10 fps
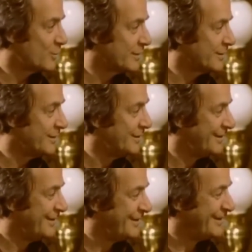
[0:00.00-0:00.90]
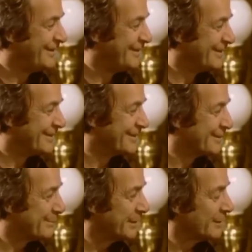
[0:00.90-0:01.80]
which one to
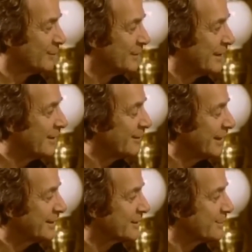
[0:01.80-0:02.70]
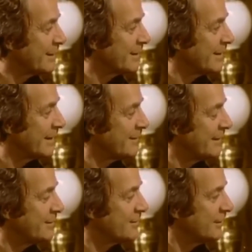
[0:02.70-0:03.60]
to piddle with. Well, I, don't I, like to spend a lot of
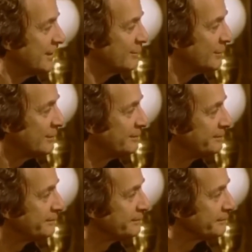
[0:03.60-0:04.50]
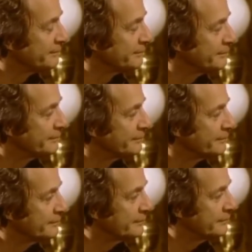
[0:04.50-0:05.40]
energy my, on one. My choice is, is
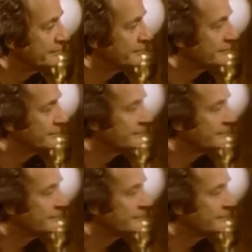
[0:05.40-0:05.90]
very